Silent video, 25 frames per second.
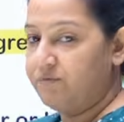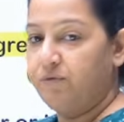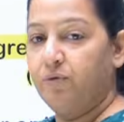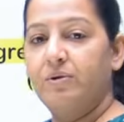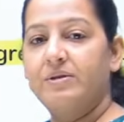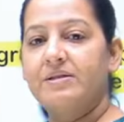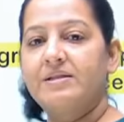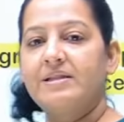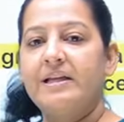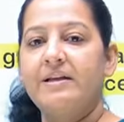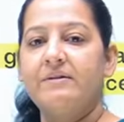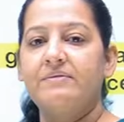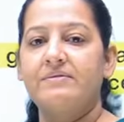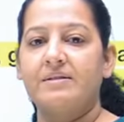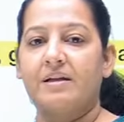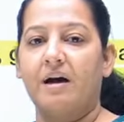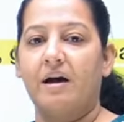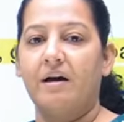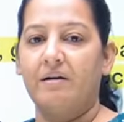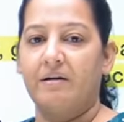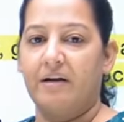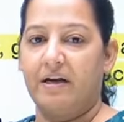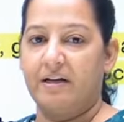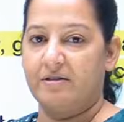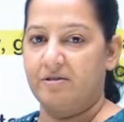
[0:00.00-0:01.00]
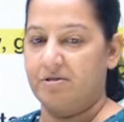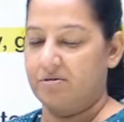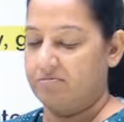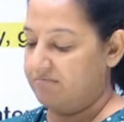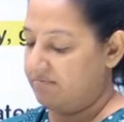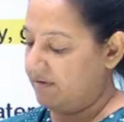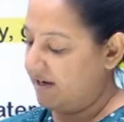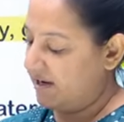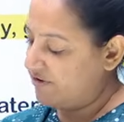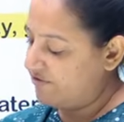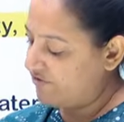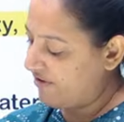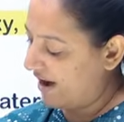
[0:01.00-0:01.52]
full sleeves now, it
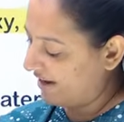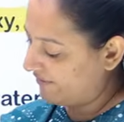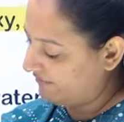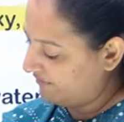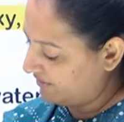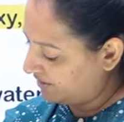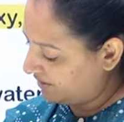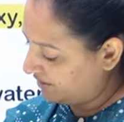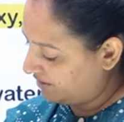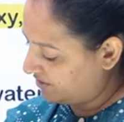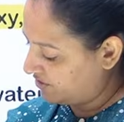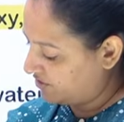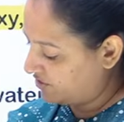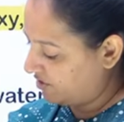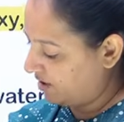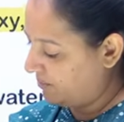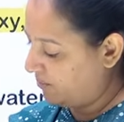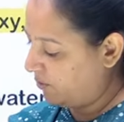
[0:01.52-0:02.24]
interact with the digital